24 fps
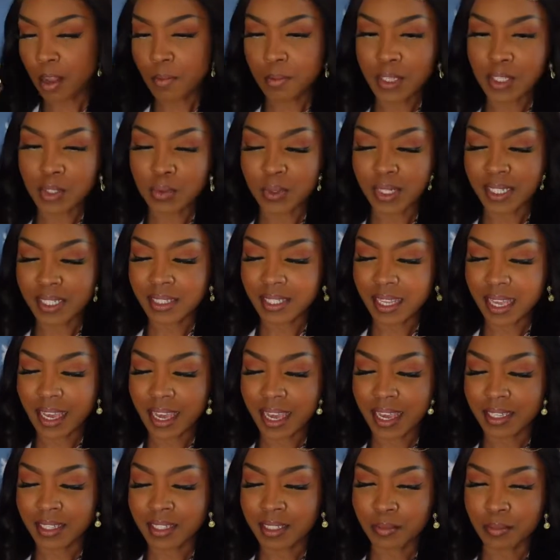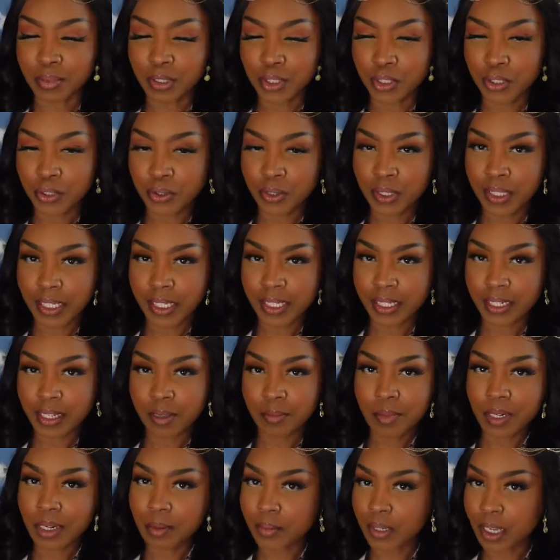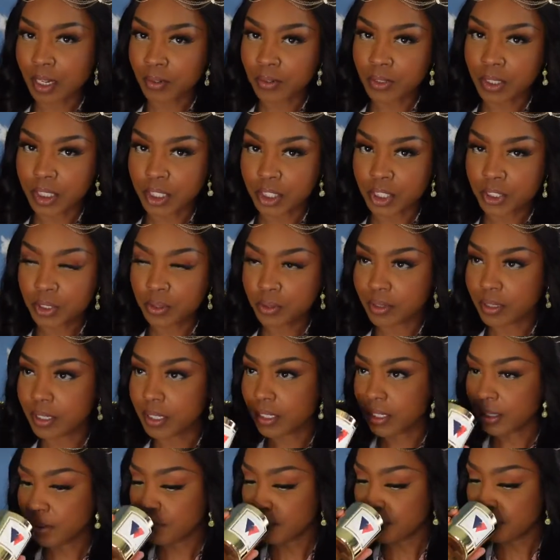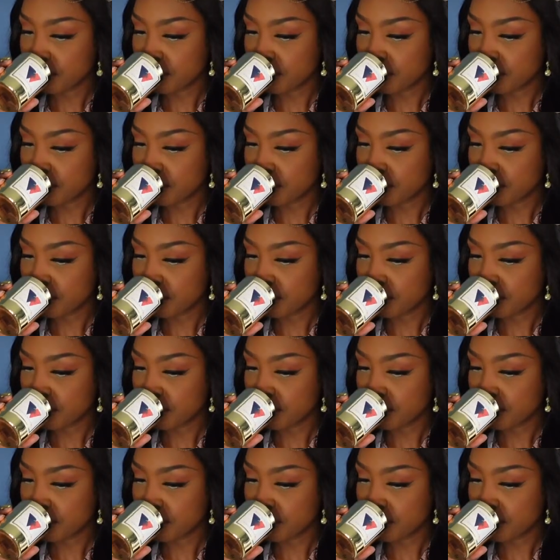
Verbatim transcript: almost want to say it has some patchouli in it, but I'm not really sure.